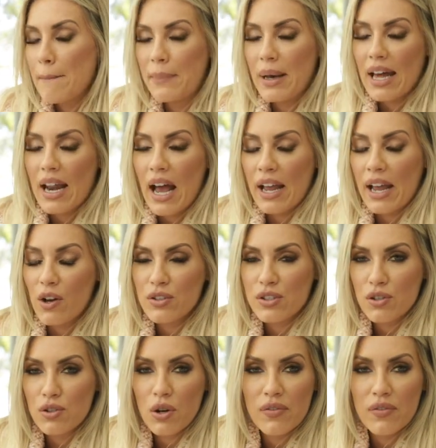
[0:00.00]
But I
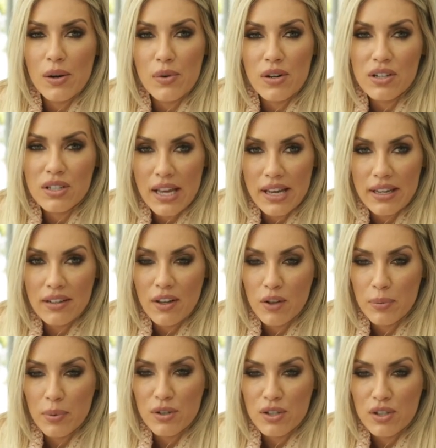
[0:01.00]
also know if I would have taken
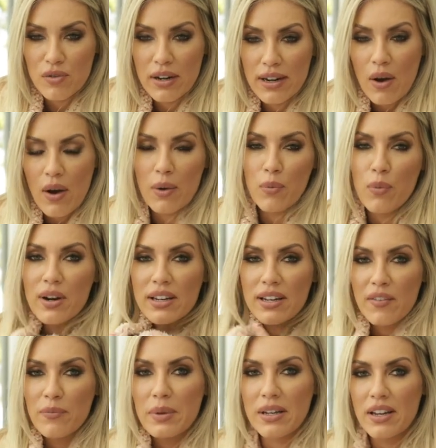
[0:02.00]
another person right now, I
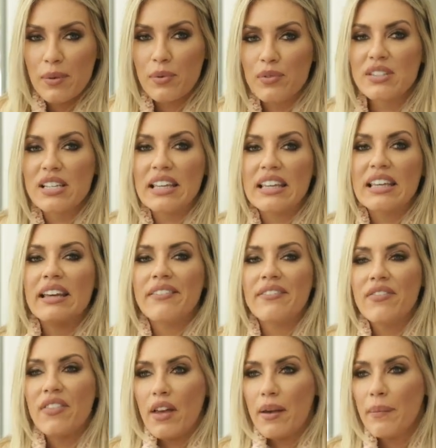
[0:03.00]
wouldn't have been able to
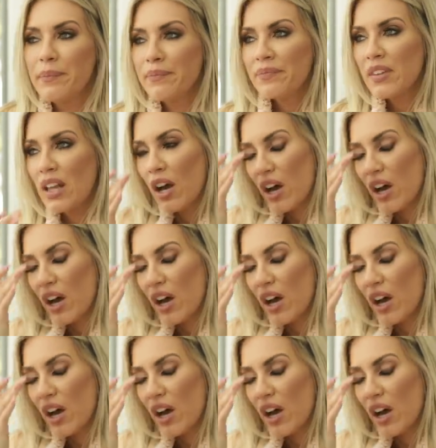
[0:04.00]
give them